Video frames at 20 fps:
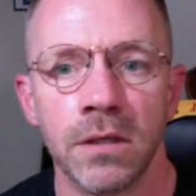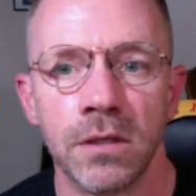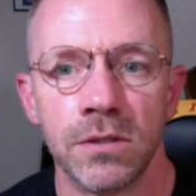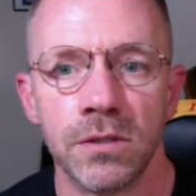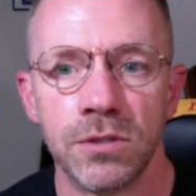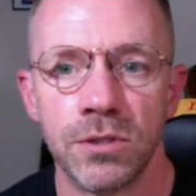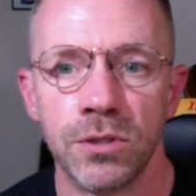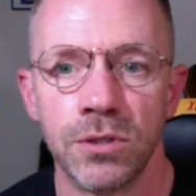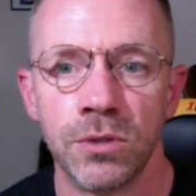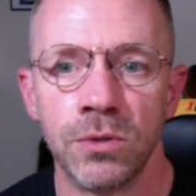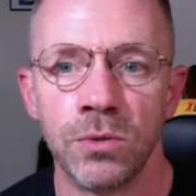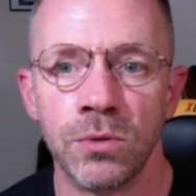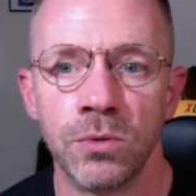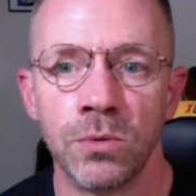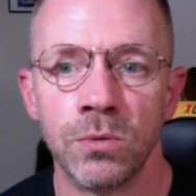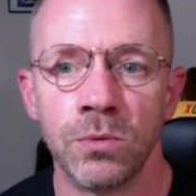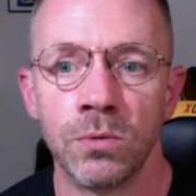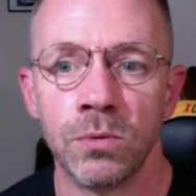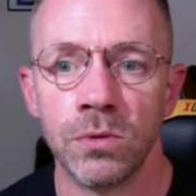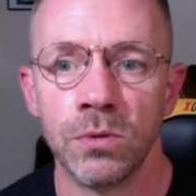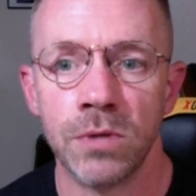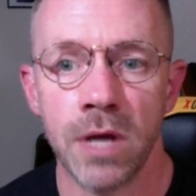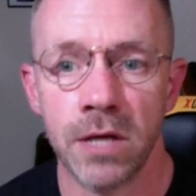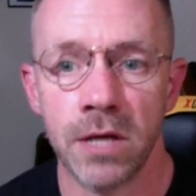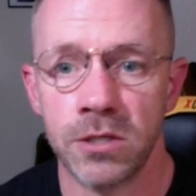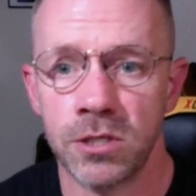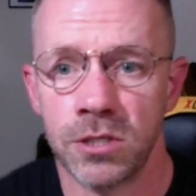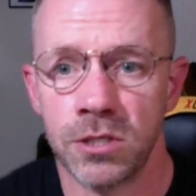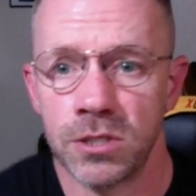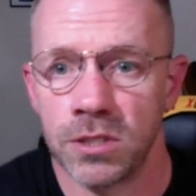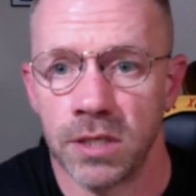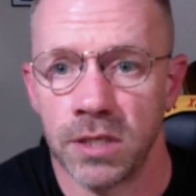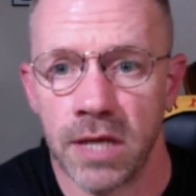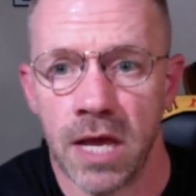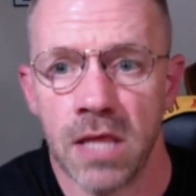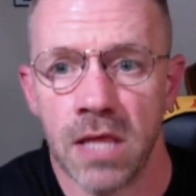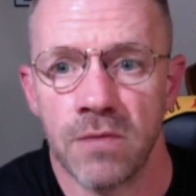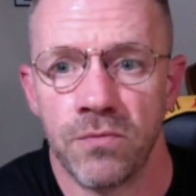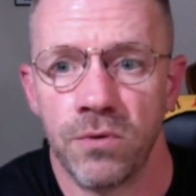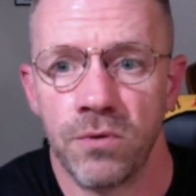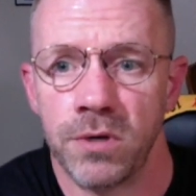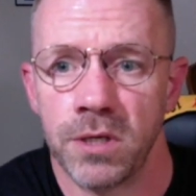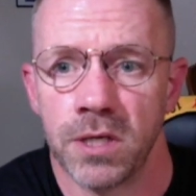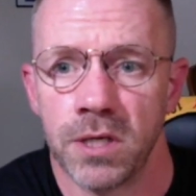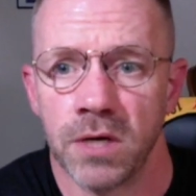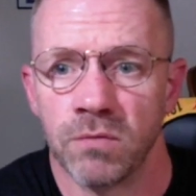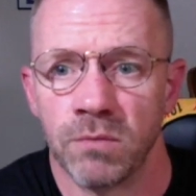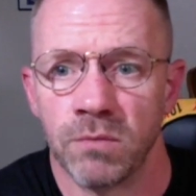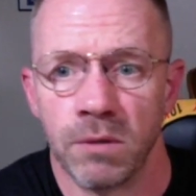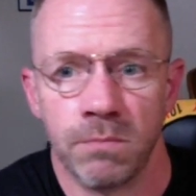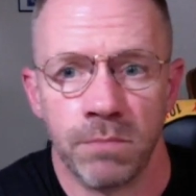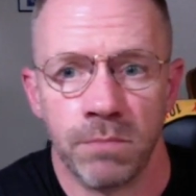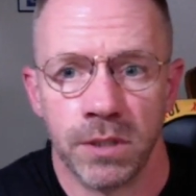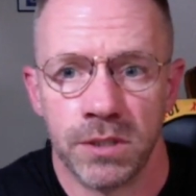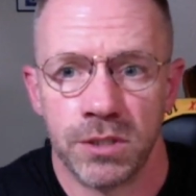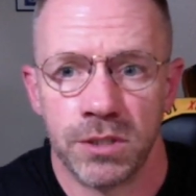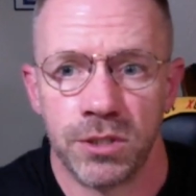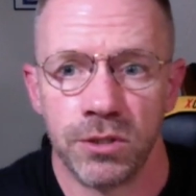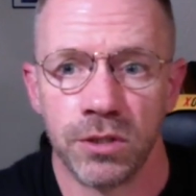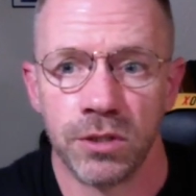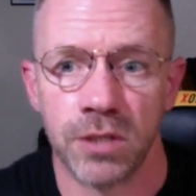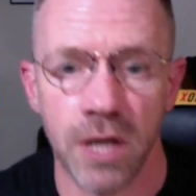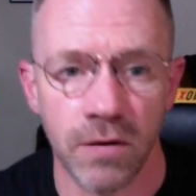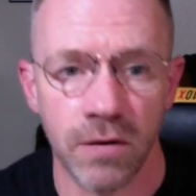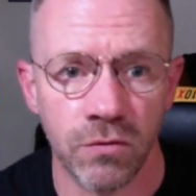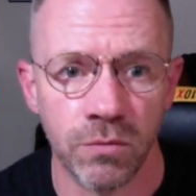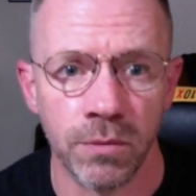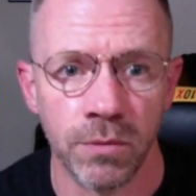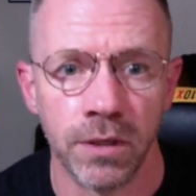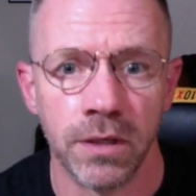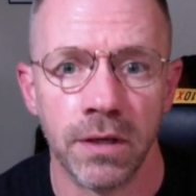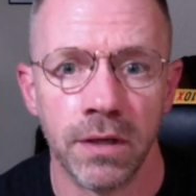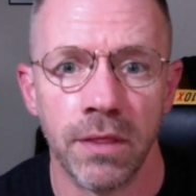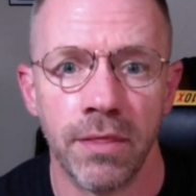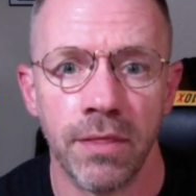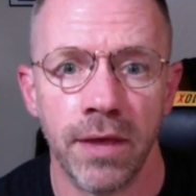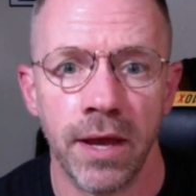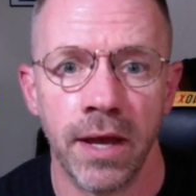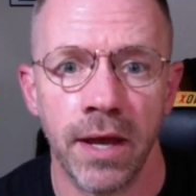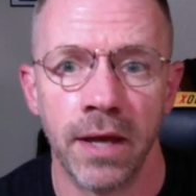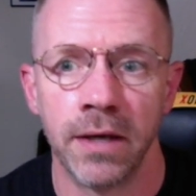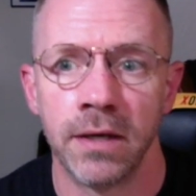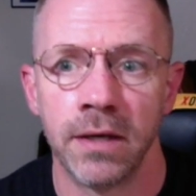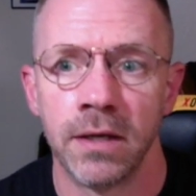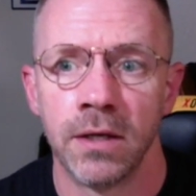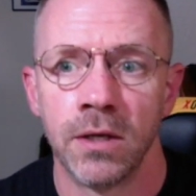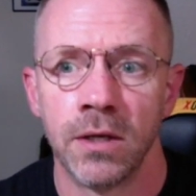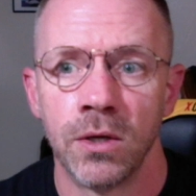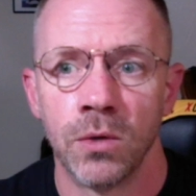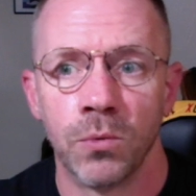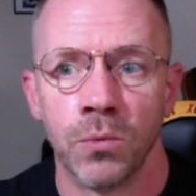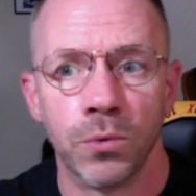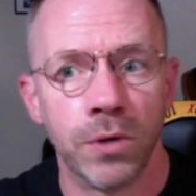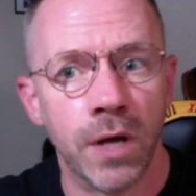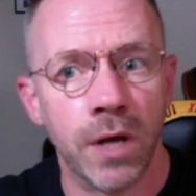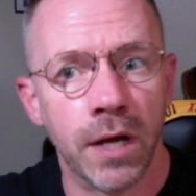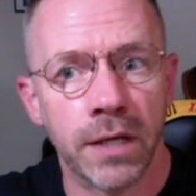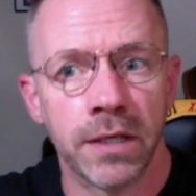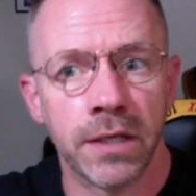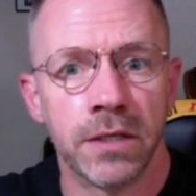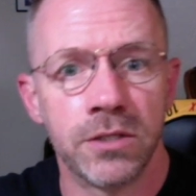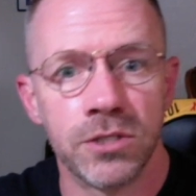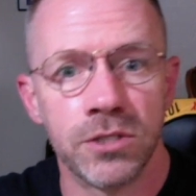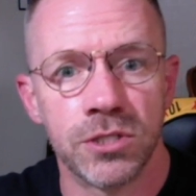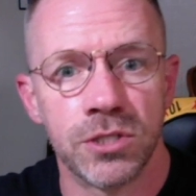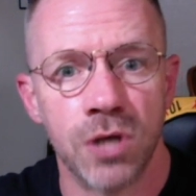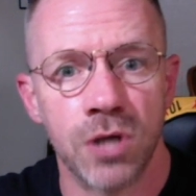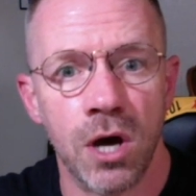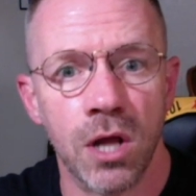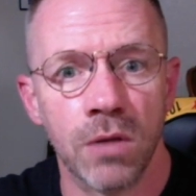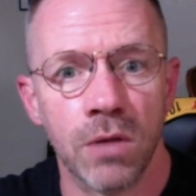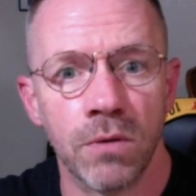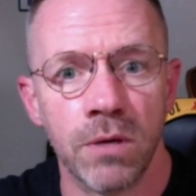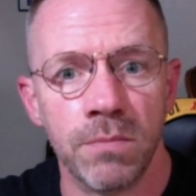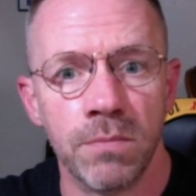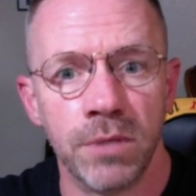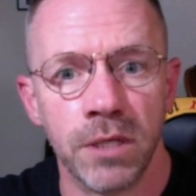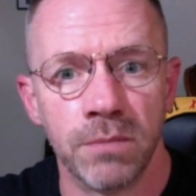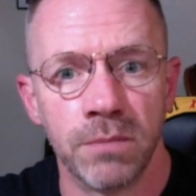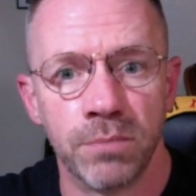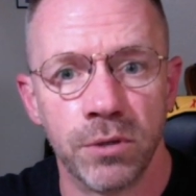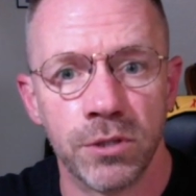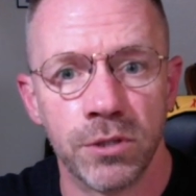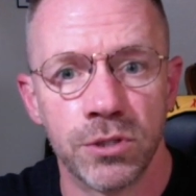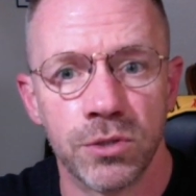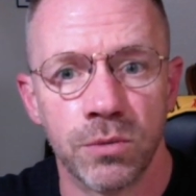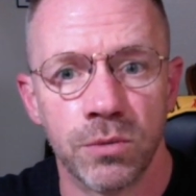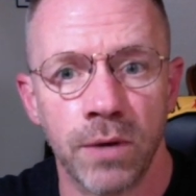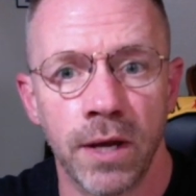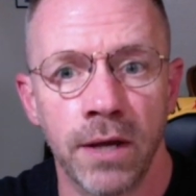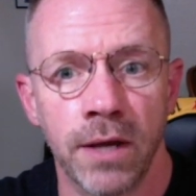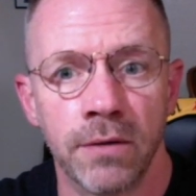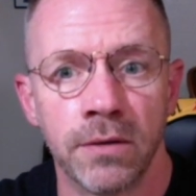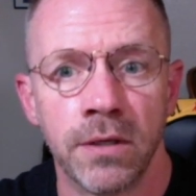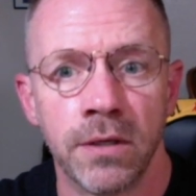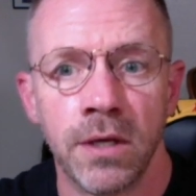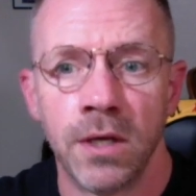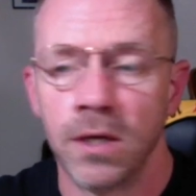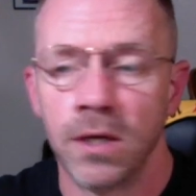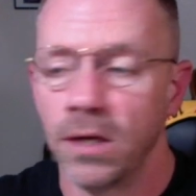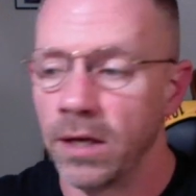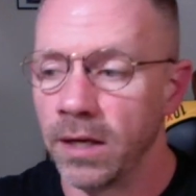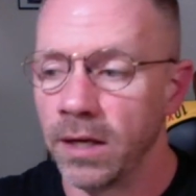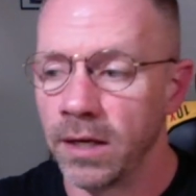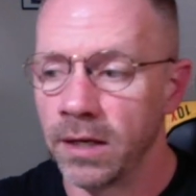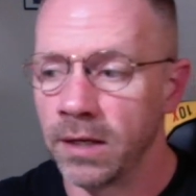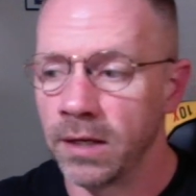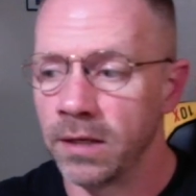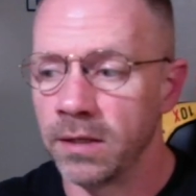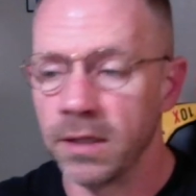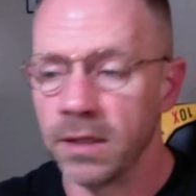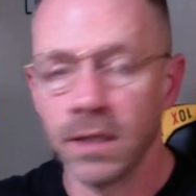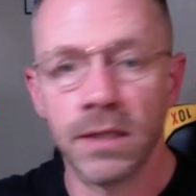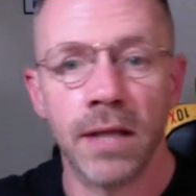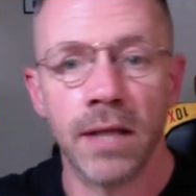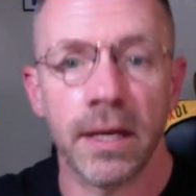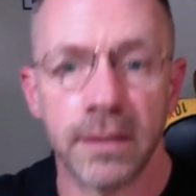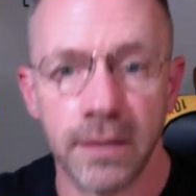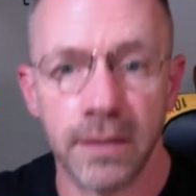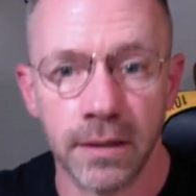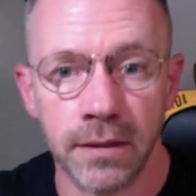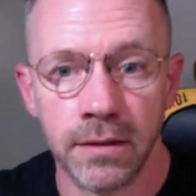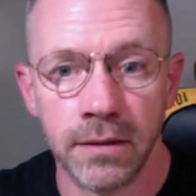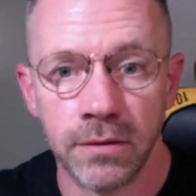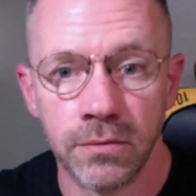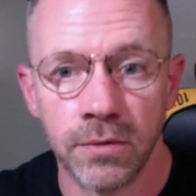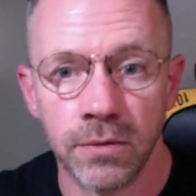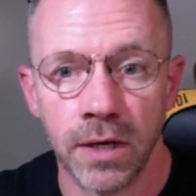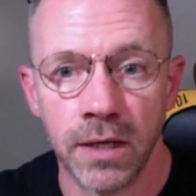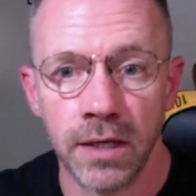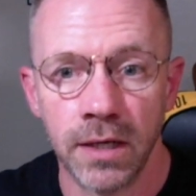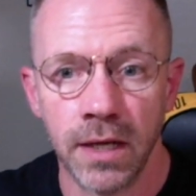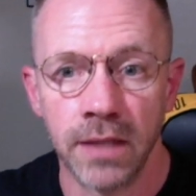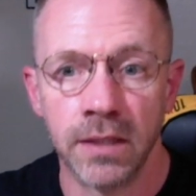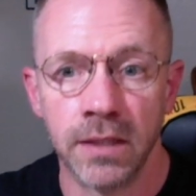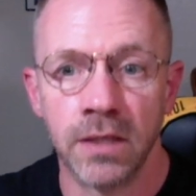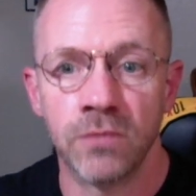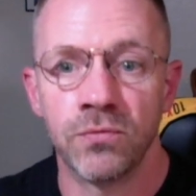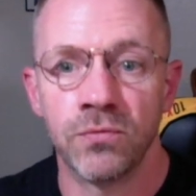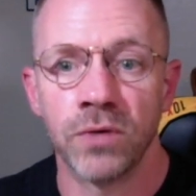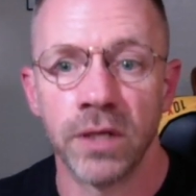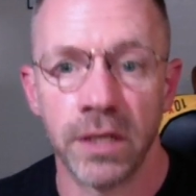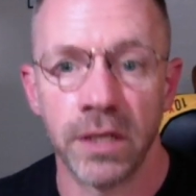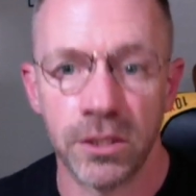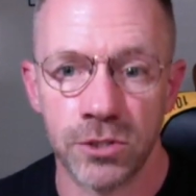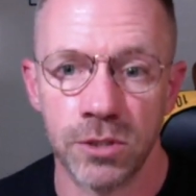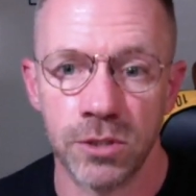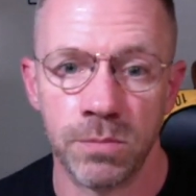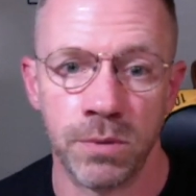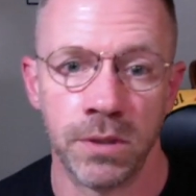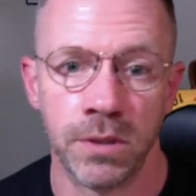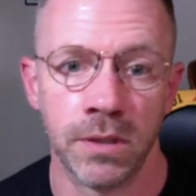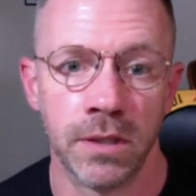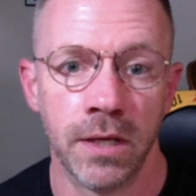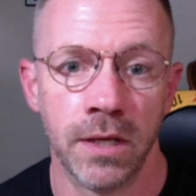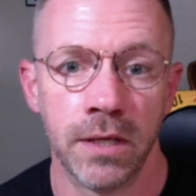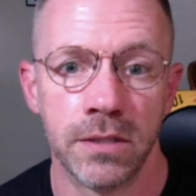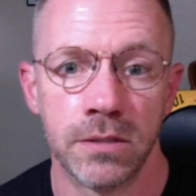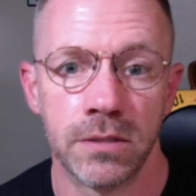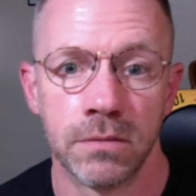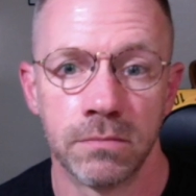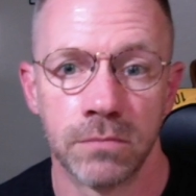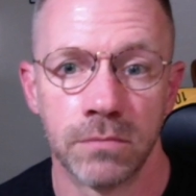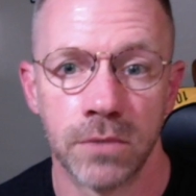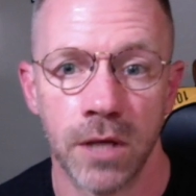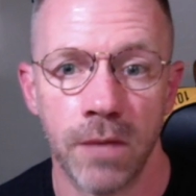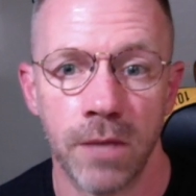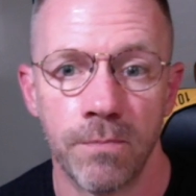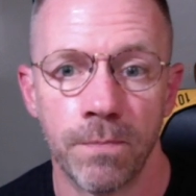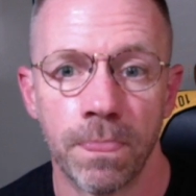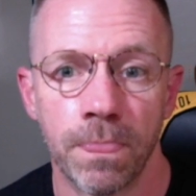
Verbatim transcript: to not just the California government, but to government that we're not going to just tolerate being pushed around, uh, neglected, right, and then financially penalized, okay?